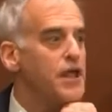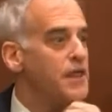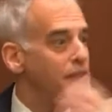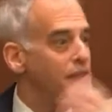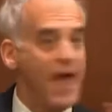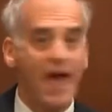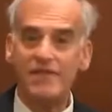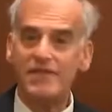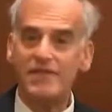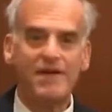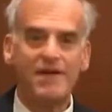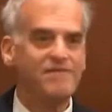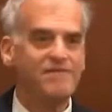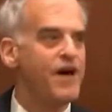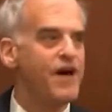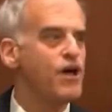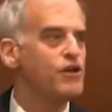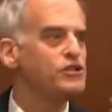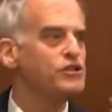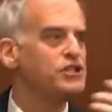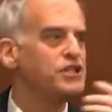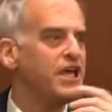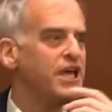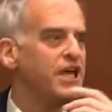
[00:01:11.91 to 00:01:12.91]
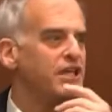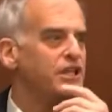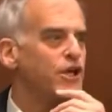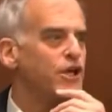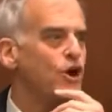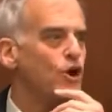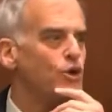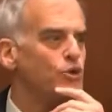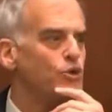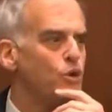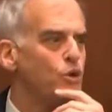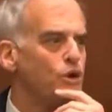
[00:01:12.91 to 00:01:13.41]
And that follows the
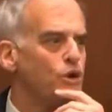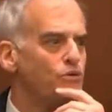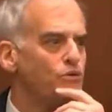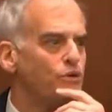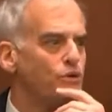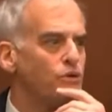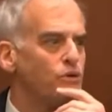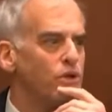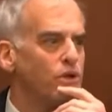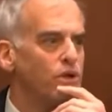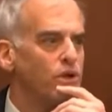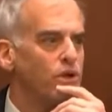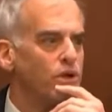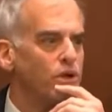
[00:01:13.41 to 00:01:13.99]
Goldwater rule.